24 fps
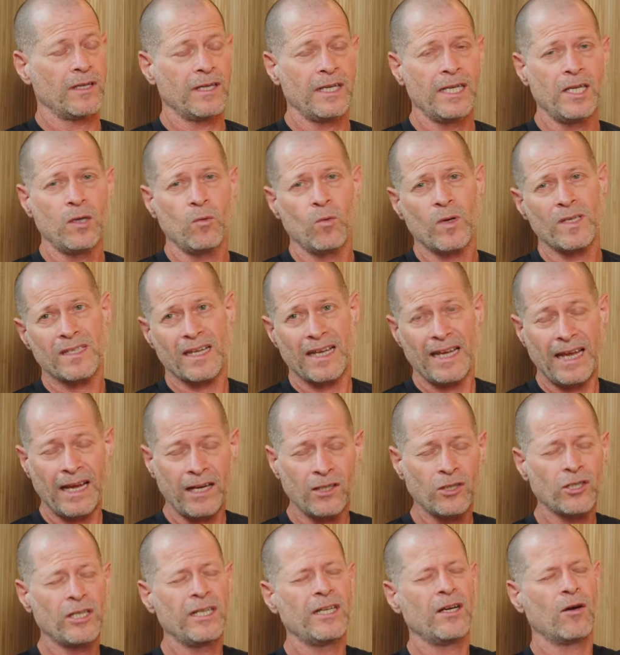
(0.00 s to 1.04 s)
He was
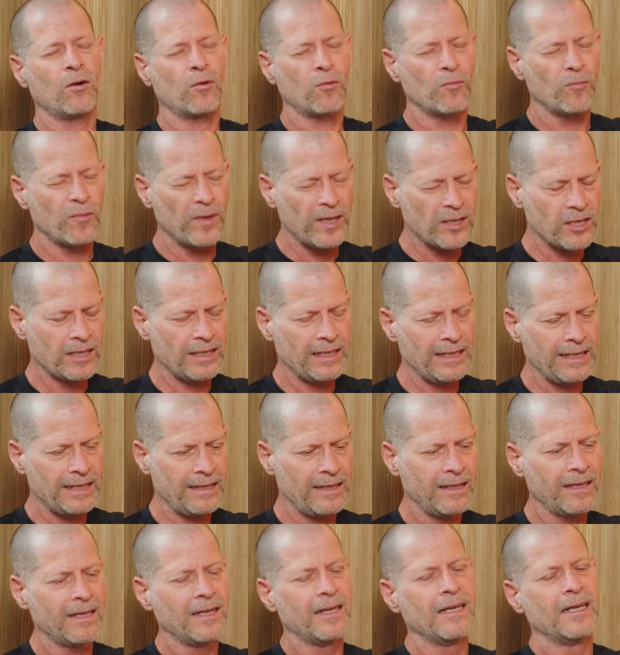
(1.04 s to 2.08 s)
actually
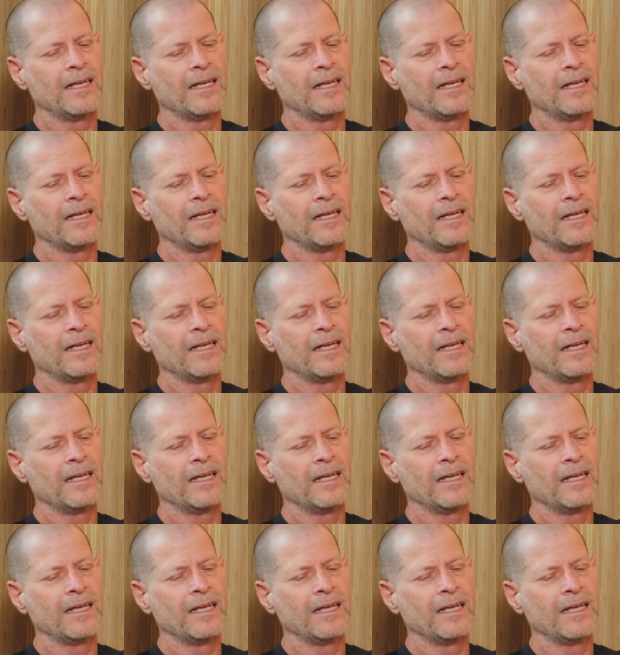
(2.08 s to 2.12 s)
originally